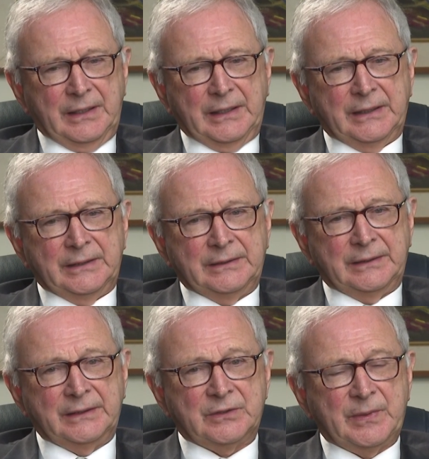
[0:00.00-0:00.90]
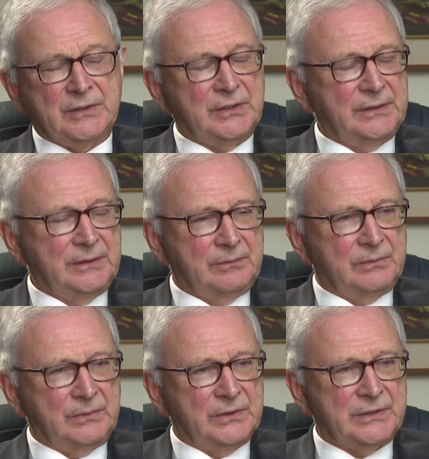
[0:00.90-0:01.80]
and especially
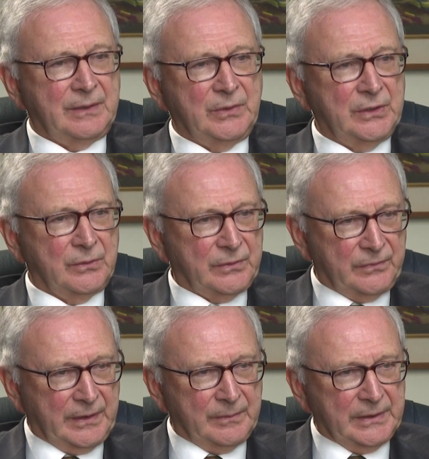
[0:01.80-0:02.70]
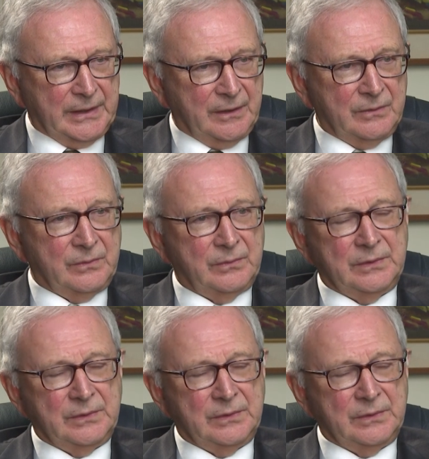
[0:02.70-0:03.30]
this time of year with the family now,